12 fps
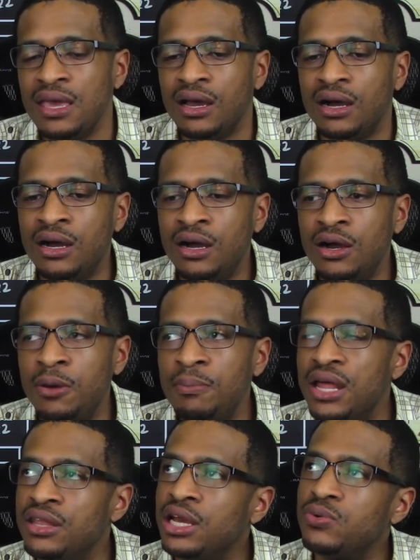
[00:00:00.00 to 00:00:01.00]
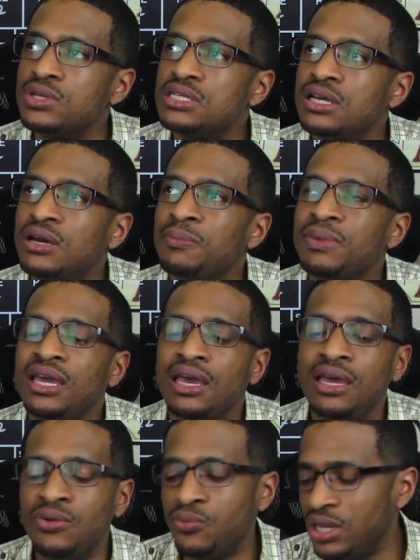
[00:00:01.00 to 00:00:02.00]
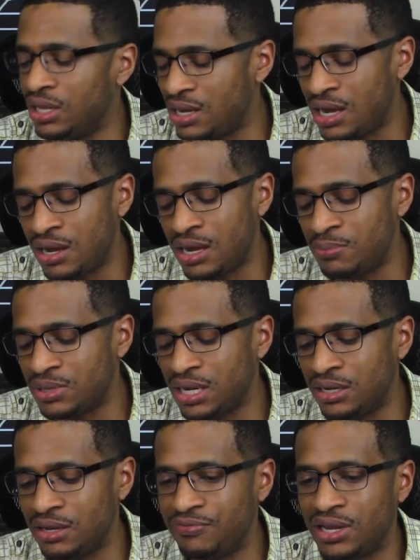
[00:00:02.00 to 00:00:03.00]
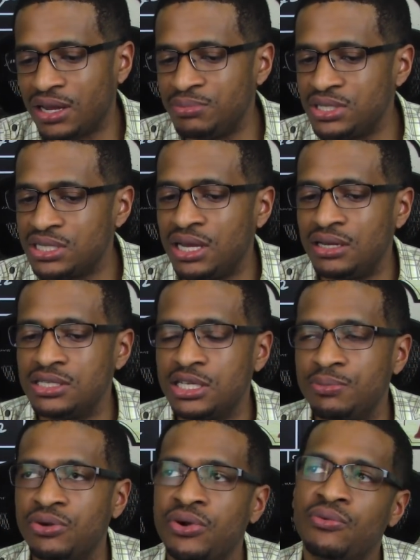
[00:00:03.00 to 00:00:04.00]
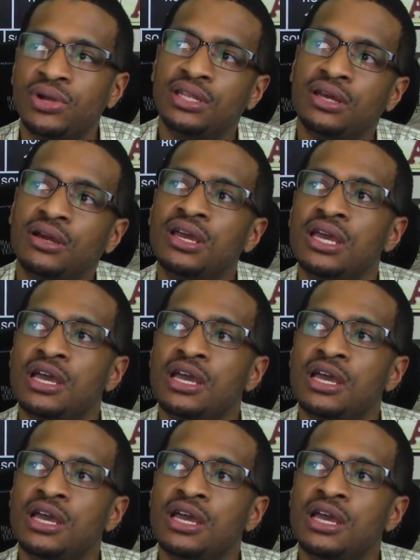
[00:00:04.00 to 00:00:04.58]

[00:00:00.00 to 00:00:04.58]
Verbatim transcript: Um, there was, um, and, and I, am kind of, I feel like I'm just kind of skipping around right there,